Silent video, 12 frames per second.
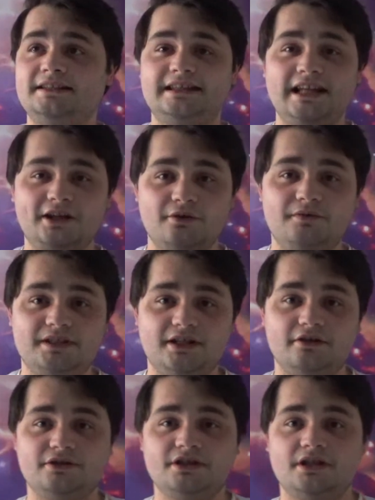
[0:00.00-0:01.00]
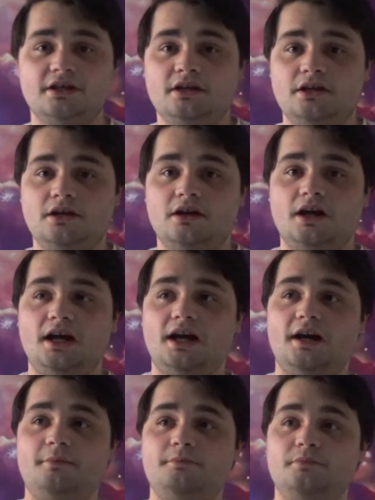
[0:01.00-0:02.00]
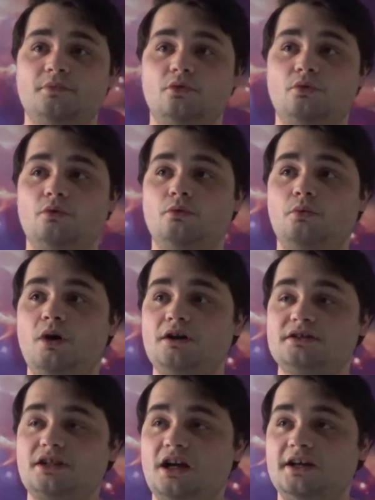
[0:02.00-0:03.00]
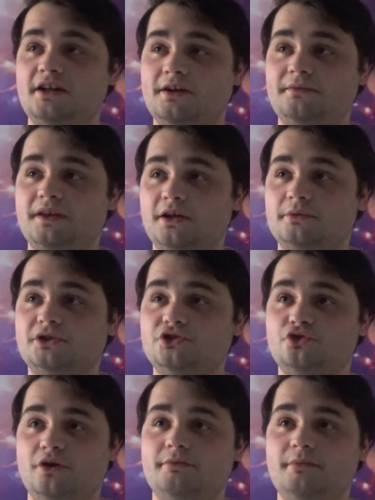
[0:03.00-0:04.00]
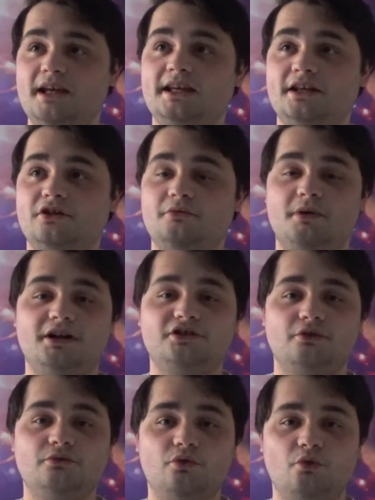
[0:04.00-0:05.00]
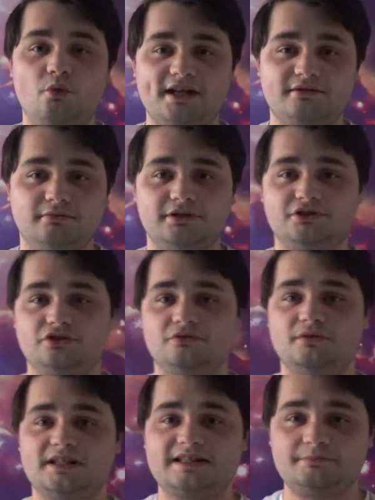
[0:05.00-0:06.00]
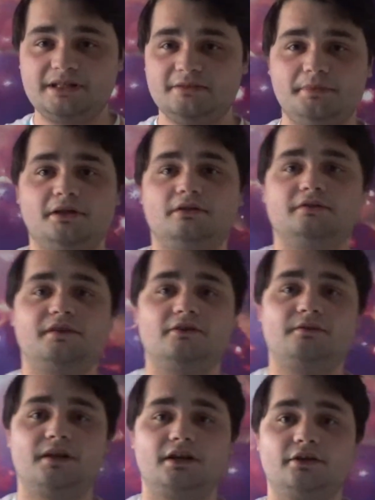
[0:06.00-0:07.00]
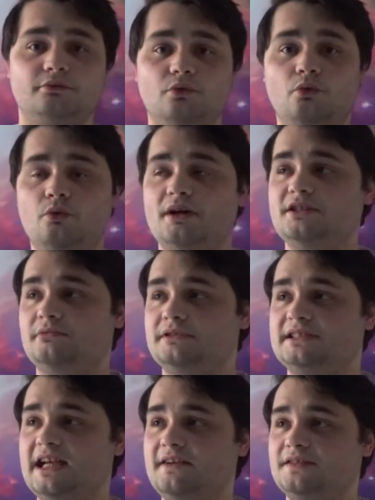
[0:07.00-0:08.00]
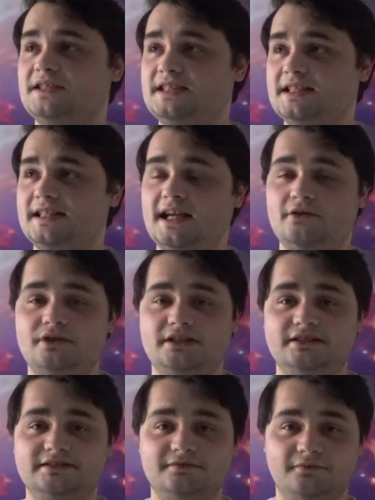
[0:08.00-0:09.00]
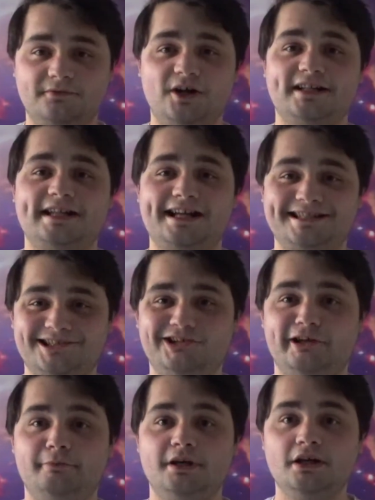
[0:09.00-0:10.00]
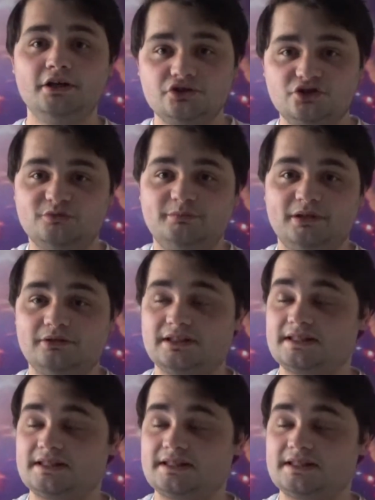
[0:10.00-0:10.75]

Lego videos, whilst I think I would enjoy making them, I don't always want to do a speed build of everything. I don't always want to have to sit down and find that time to build a